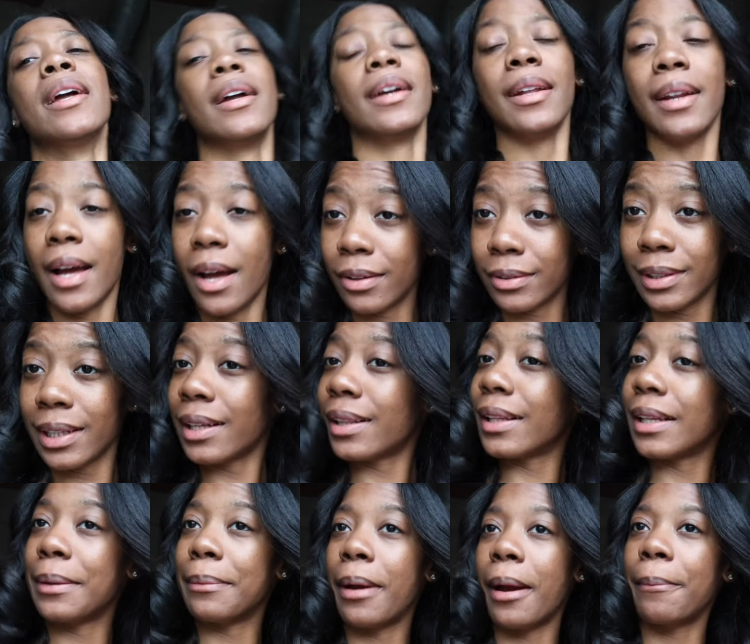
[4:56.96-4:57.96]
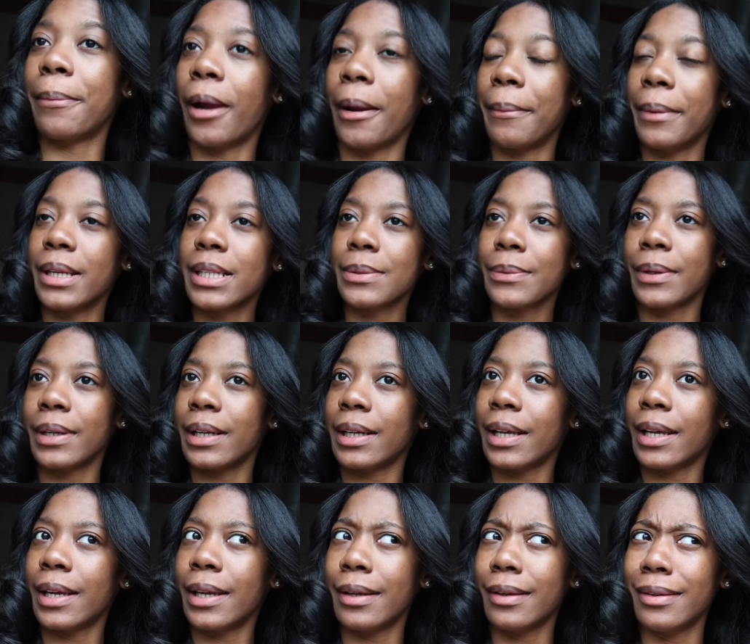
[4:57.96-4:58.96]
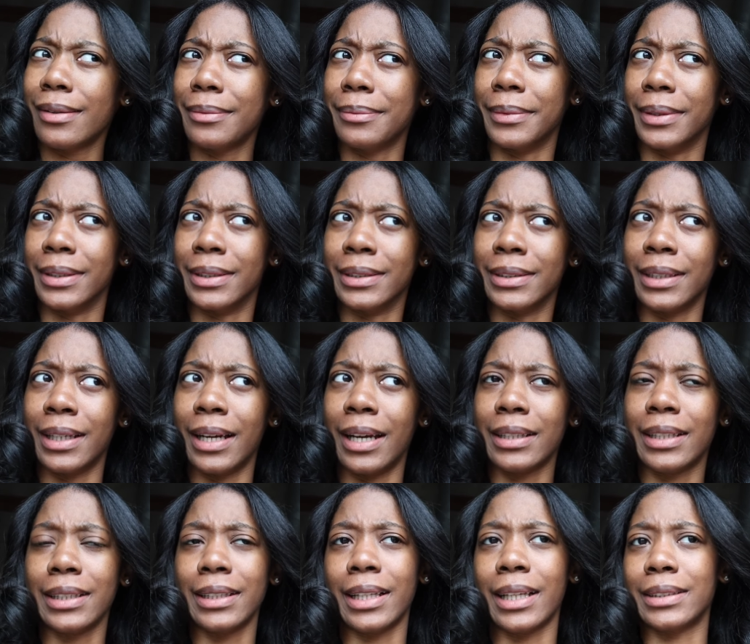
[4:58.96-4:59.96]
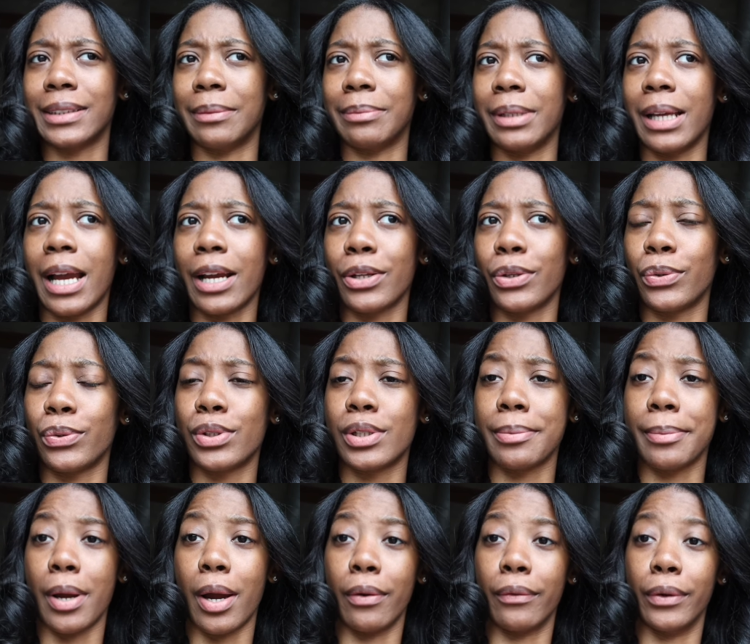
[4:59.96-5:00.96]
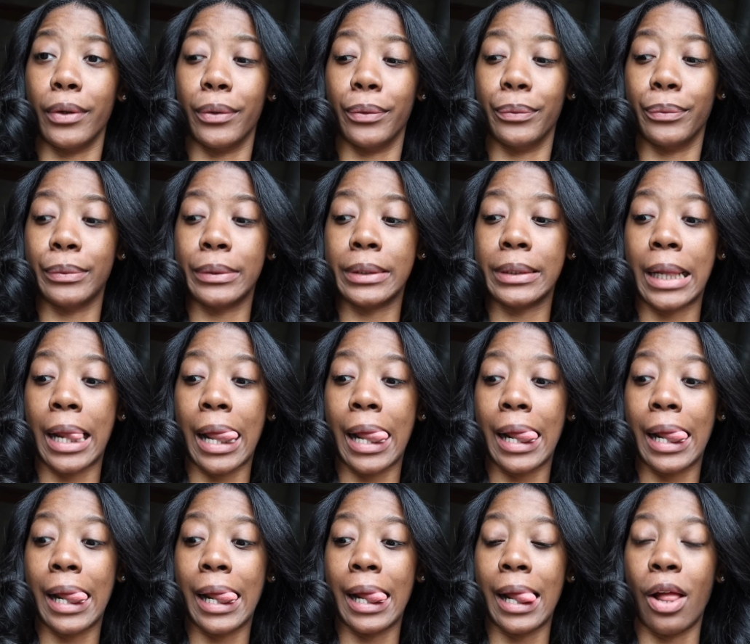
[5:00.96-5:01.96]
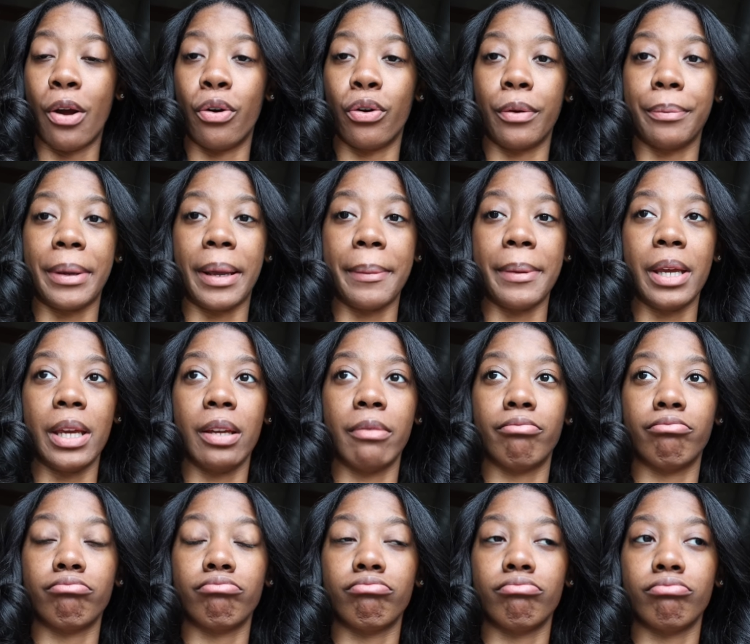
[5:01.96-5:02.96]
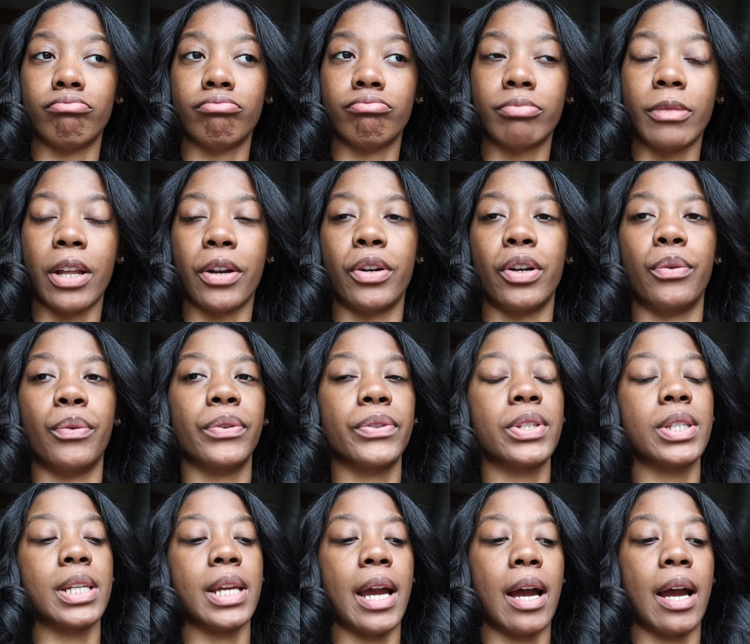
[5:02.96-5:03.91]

I don't think cleaning my apartment is one of them. I think that's something I could do tomorrow. Or maybe, I don't know, we'll see